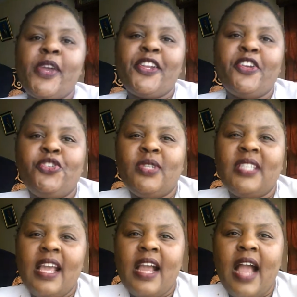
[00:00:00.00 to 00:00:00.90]
you're
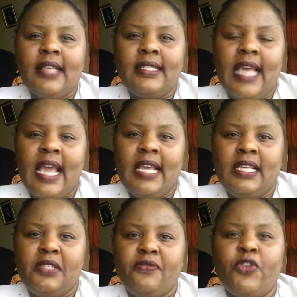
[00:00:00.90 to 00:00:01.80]
choosing a
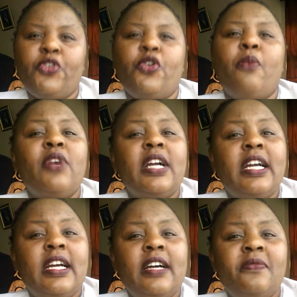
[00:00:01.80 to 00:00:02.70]
size for your
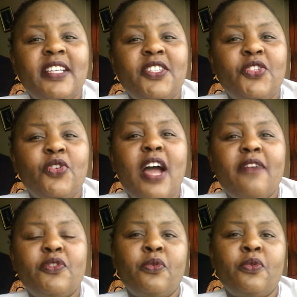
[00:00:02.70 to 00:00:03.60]
book, first you
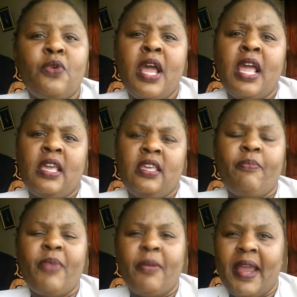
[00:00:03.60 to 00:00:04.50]
have to
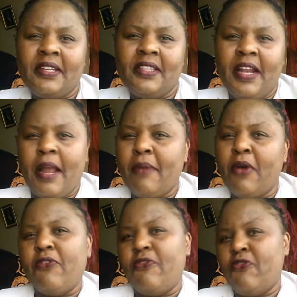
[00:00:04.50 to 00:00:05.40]
keep in mind the number
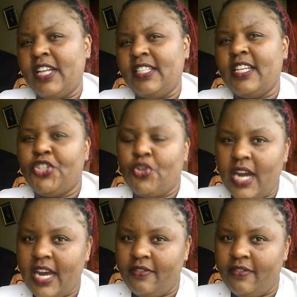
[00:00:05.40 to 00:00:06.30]
of words that you
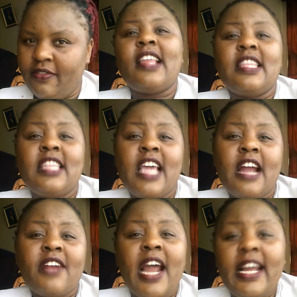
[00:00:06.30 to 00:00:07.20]
have. There
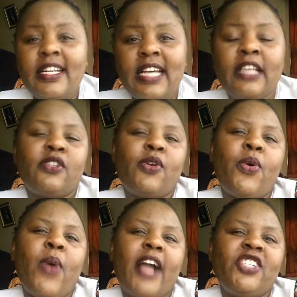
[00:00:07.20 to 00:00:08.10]
are writers
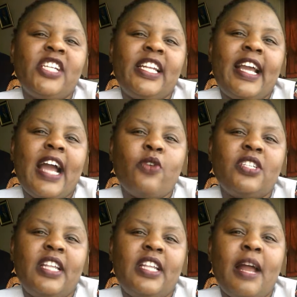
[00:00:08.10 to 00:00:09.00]
who actually
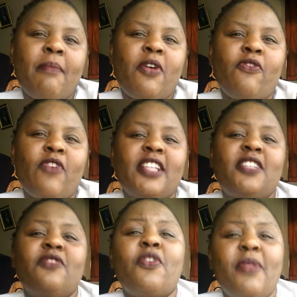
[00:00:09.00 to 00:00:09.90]
count the number of
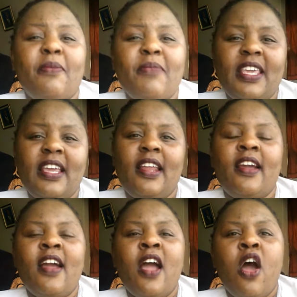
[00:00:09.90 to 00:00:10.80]
words from the
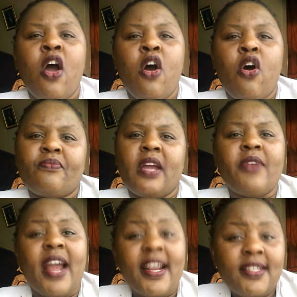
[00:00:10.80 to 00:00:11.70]
beginning of
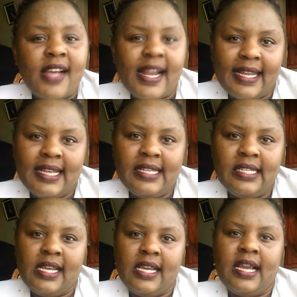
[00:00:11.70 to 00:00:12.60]
writing and
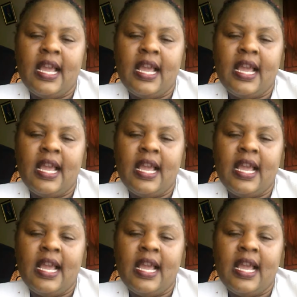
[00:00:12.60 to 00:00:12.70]
editing